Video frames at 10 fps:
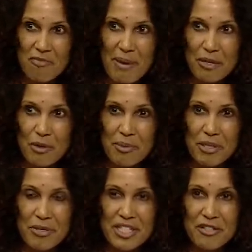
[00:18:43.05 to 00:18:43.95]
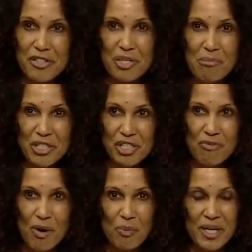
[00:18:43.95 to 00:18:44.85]
microbial research, and much of
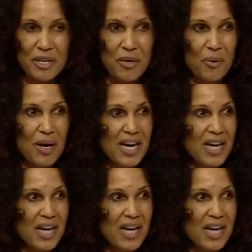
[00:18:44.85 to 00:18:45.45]
what we know,